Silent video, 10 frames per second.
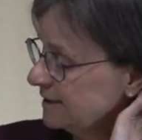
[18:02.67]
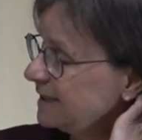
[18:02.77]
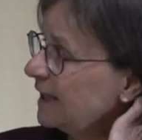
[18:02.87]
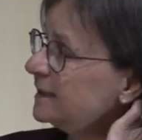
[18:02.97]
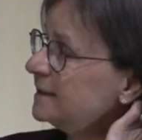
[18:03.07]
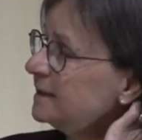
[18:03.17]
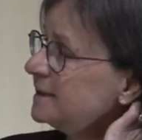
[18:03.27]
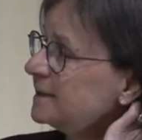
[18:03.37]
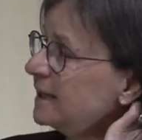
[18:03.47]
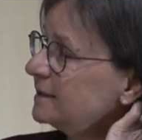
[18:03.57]
the idea
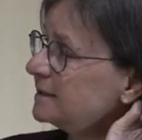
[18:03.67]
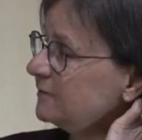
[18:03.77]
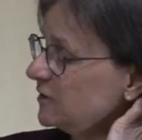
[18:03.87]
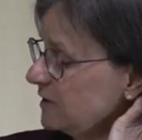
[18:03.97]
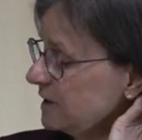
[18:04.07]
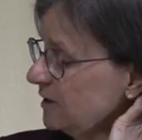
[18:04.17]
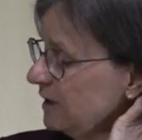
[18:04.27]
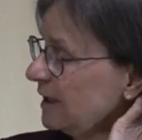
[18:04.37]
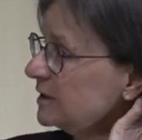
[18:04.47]
is that if the star